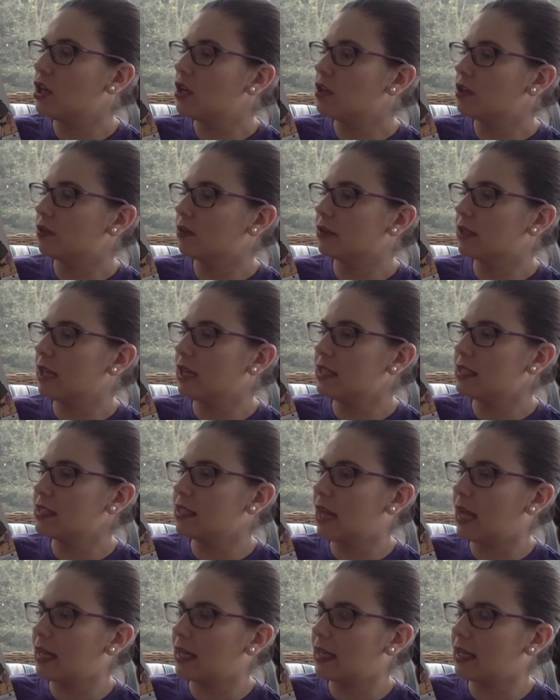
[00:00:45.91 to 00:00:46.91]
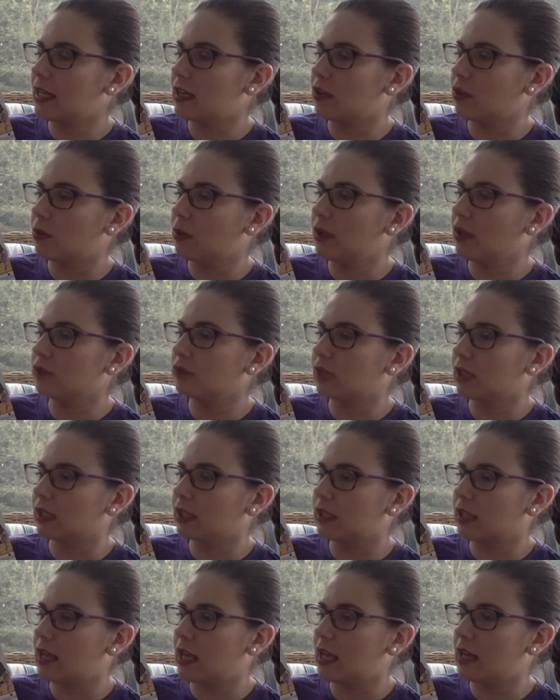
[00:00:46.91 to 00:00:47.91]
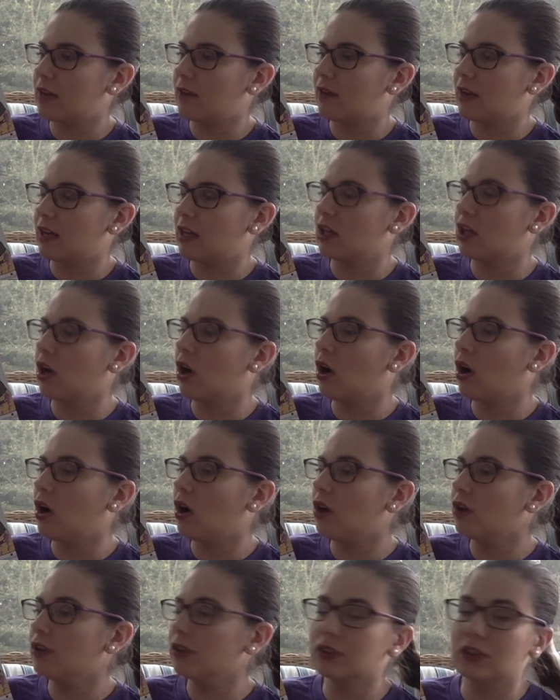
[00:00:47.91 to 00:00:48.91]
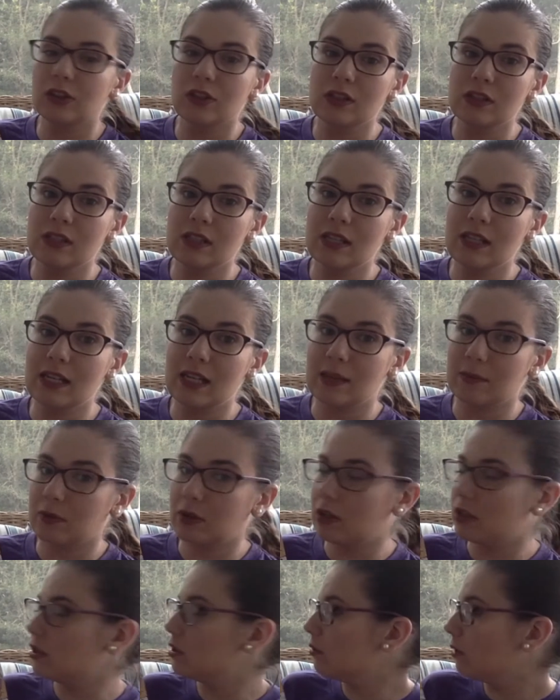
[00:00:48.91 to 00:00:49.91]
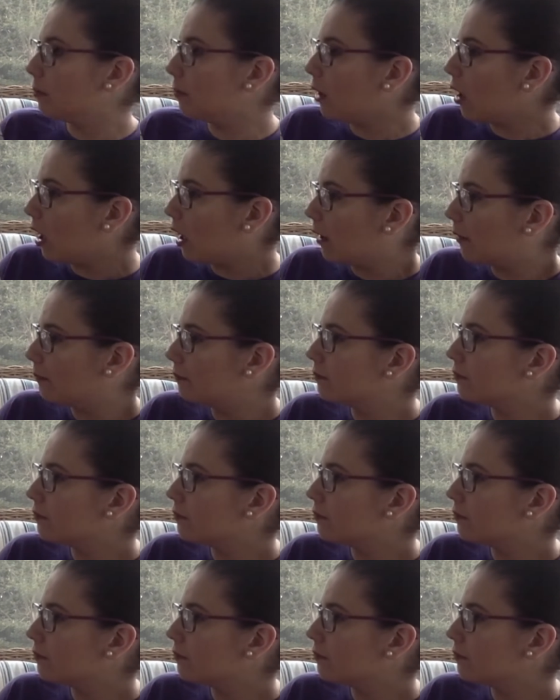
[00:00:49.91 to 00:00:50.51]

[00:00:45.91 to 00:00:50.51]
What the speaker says: so King Saggy and Queen Wrinkly had invited all the girls in the neighborhood to a ball.